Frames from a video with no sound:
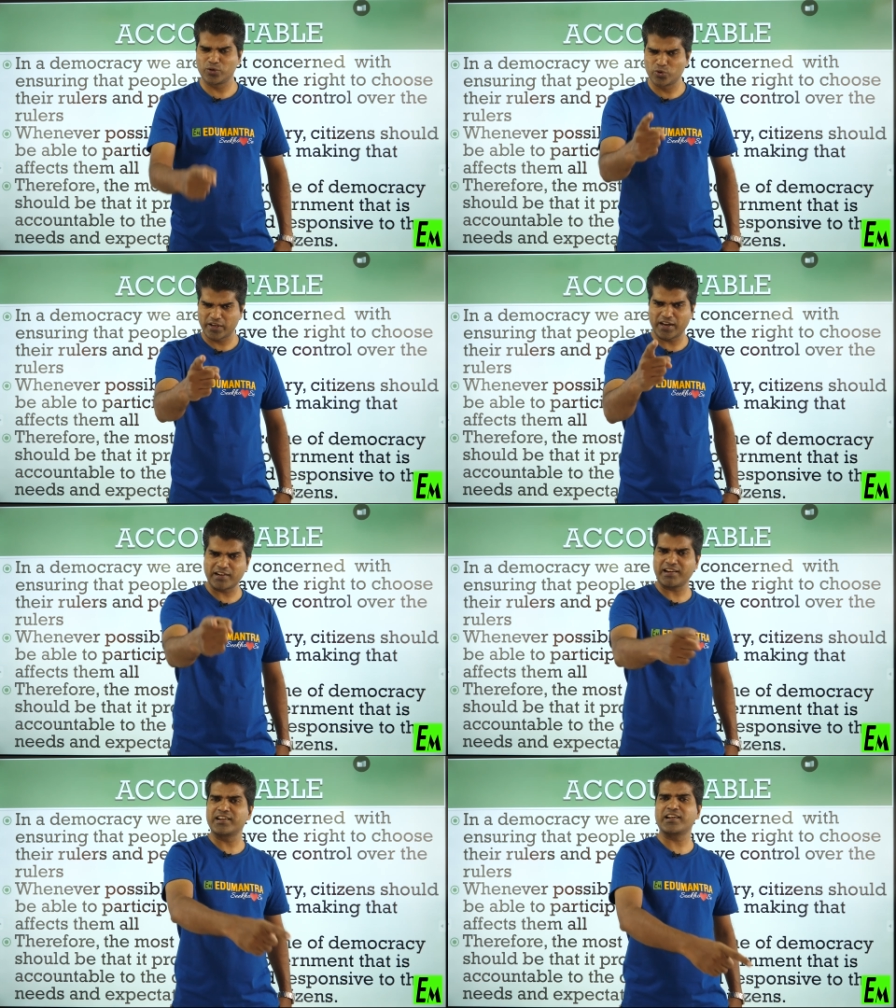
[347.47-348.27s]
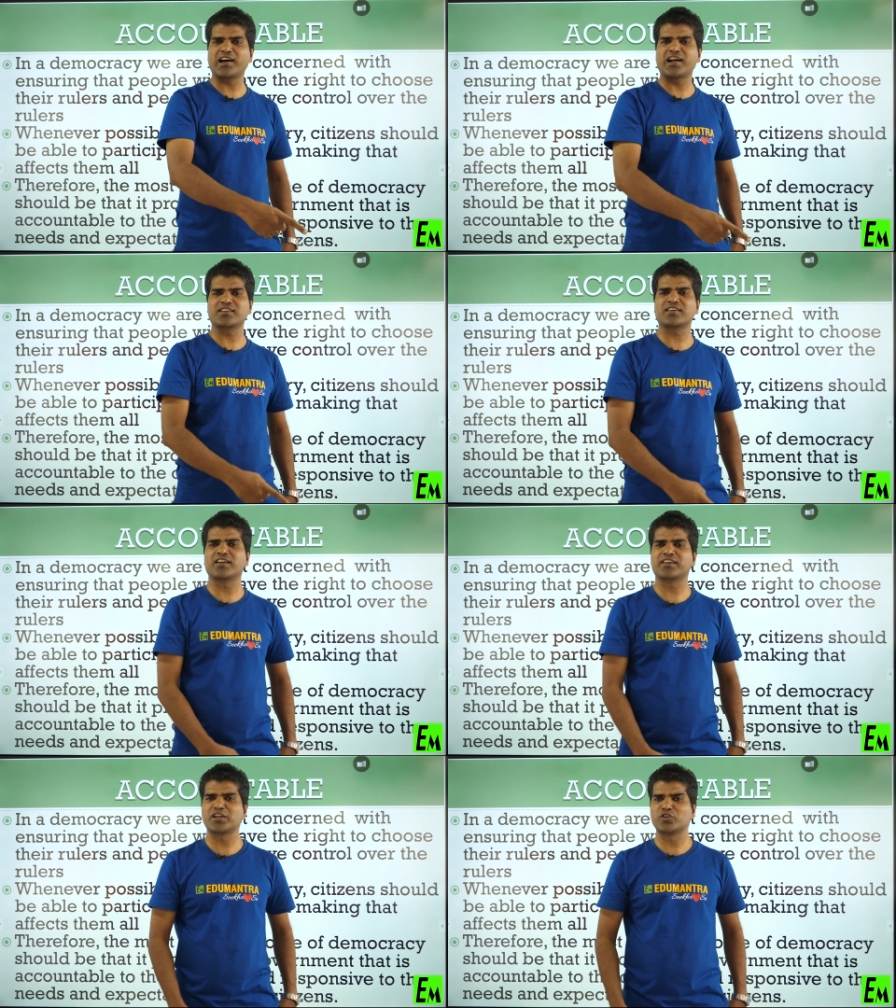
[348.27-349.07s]
you can write an
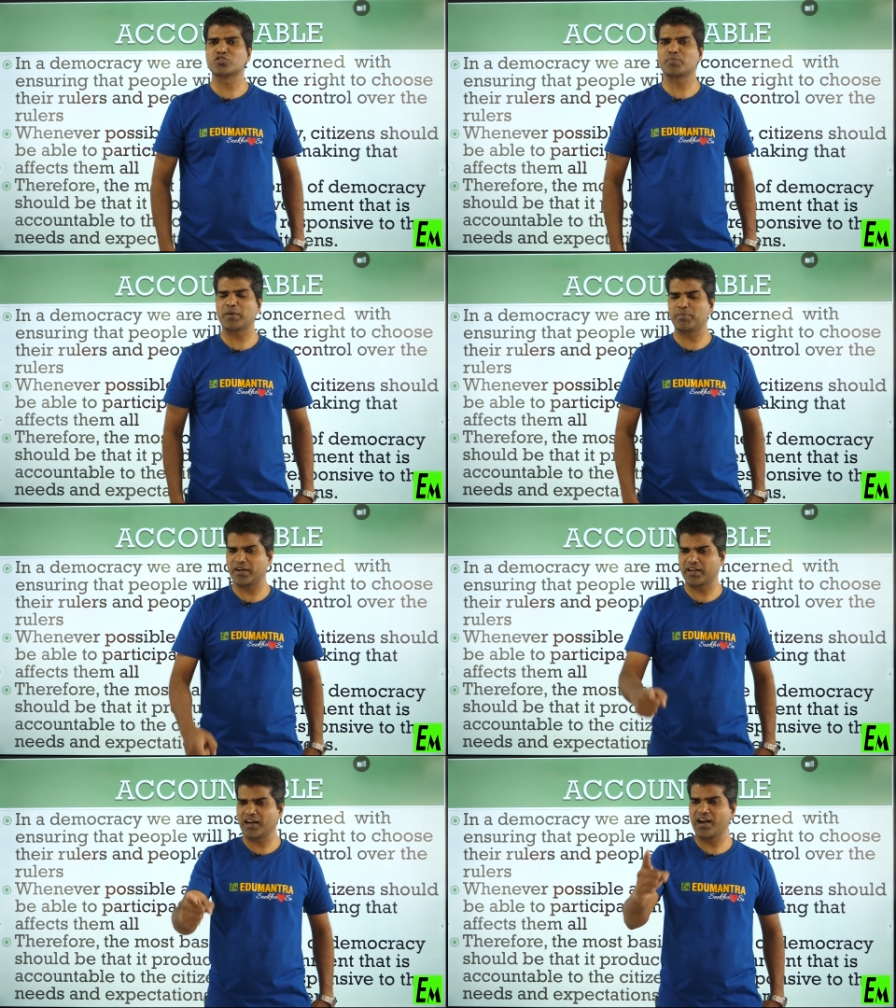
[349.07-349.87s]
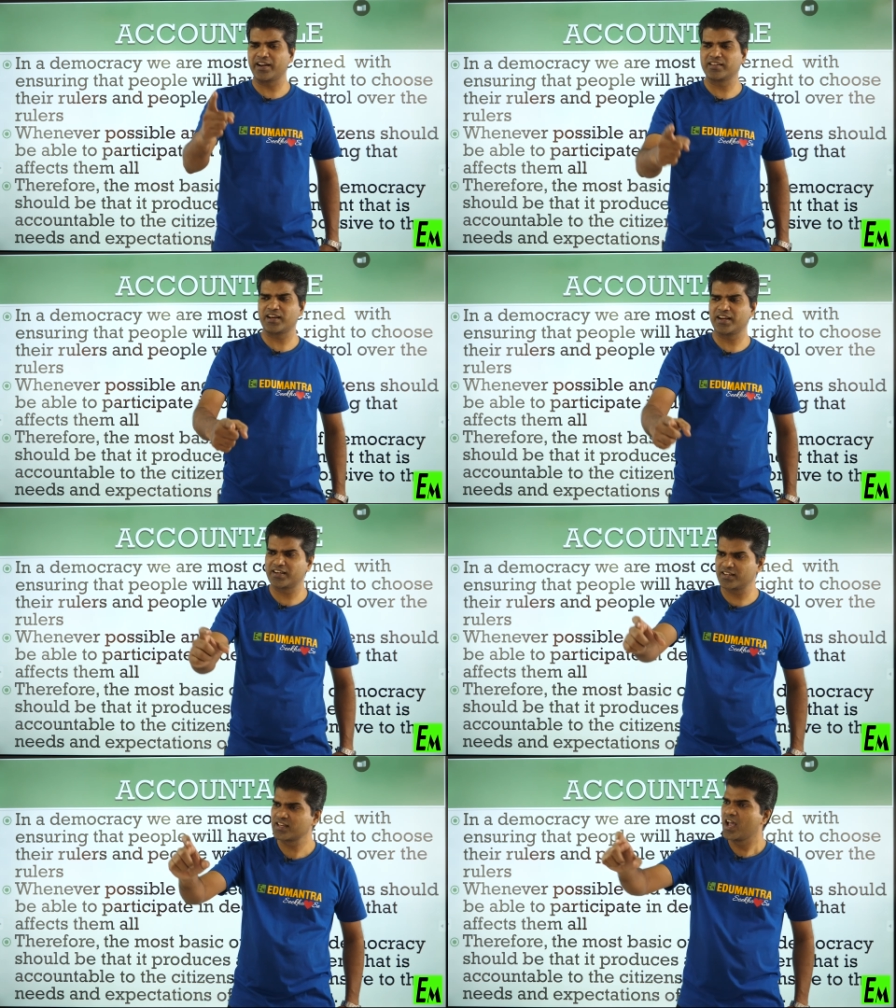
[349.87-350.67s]
article in the newspaper regarding that
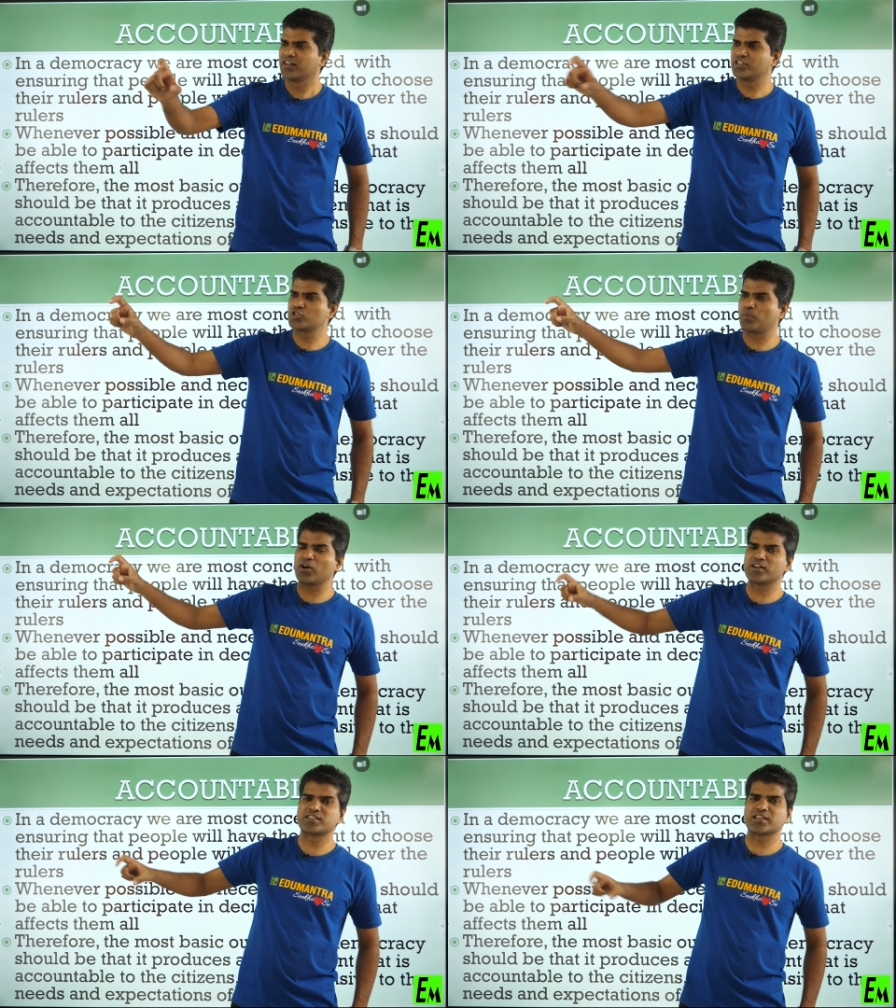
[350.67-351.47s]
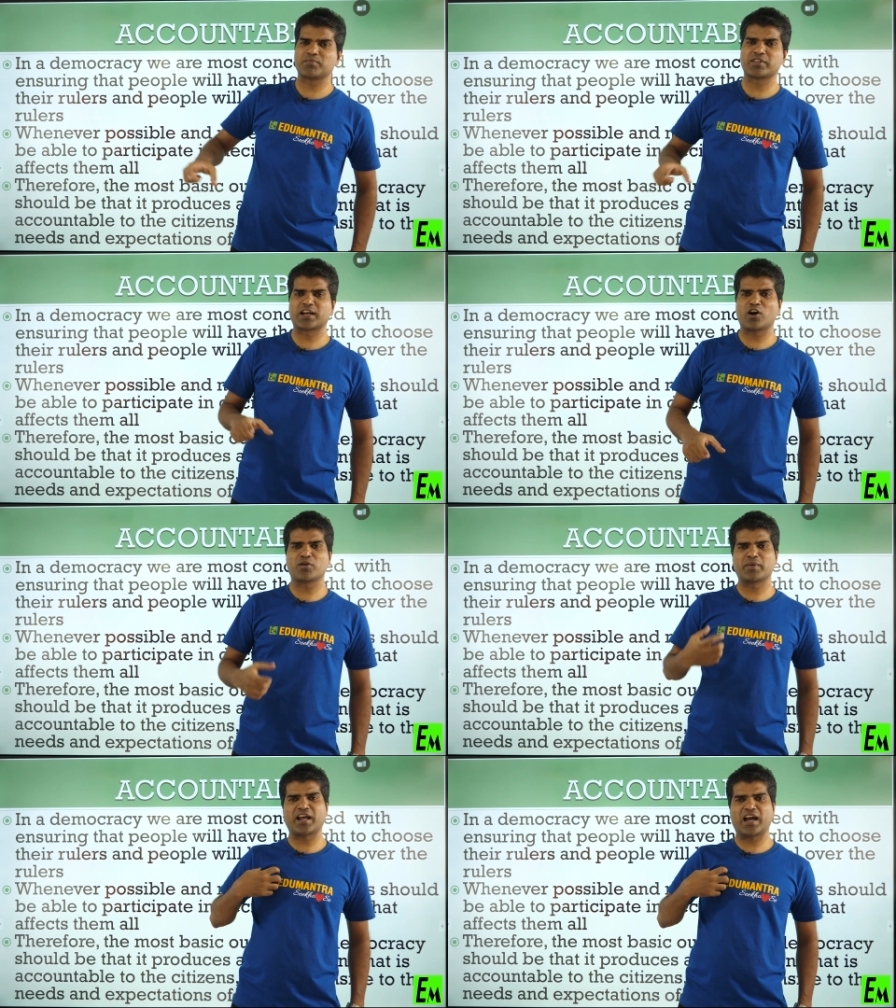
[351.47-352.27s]
it is this policy of the
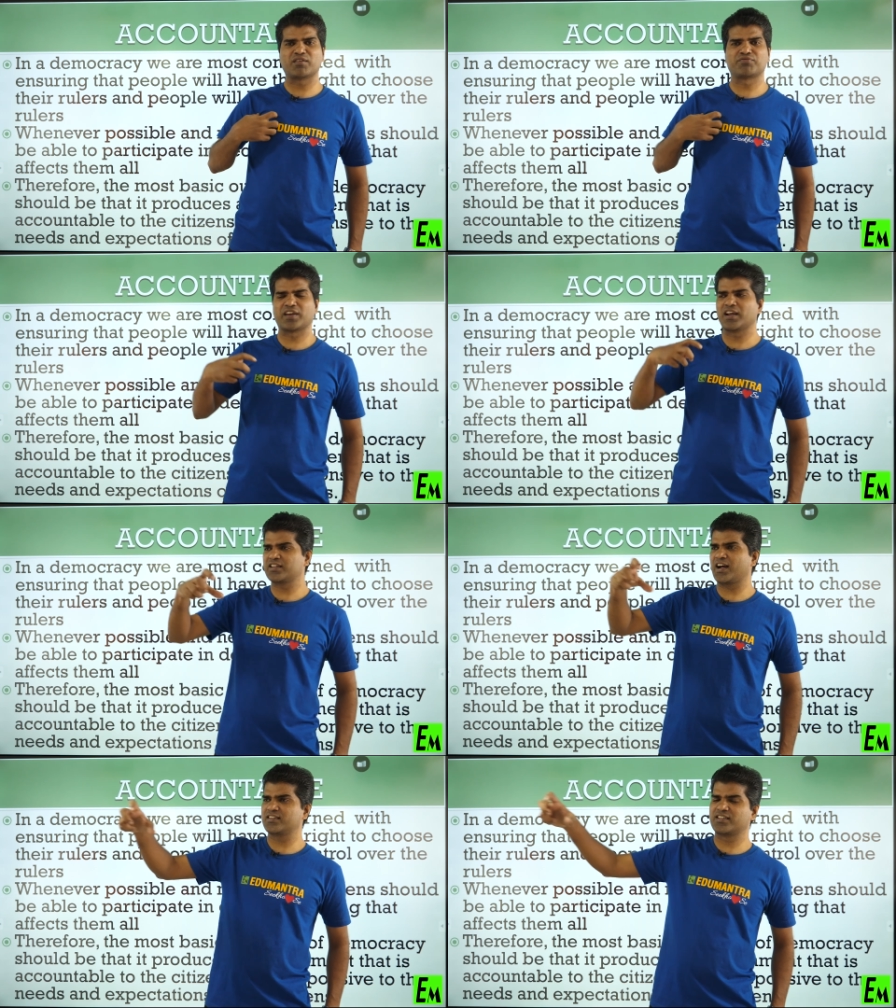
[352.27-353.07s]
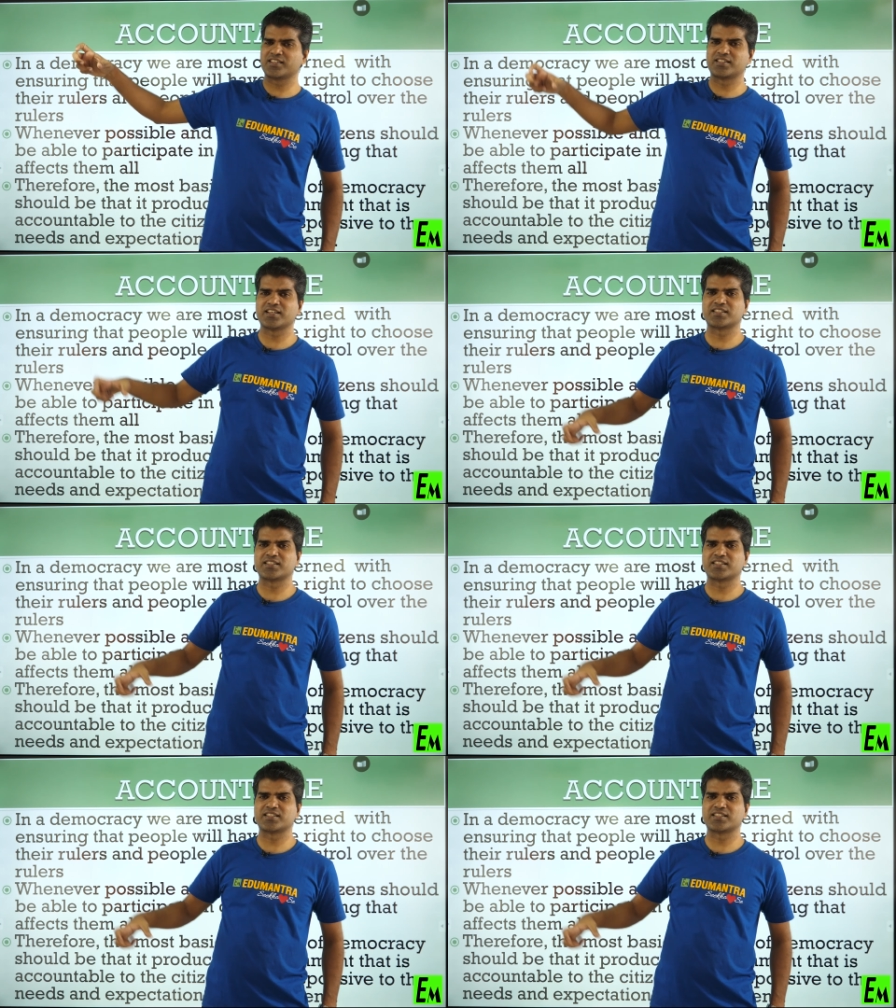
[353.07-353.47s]
government, I feel that this.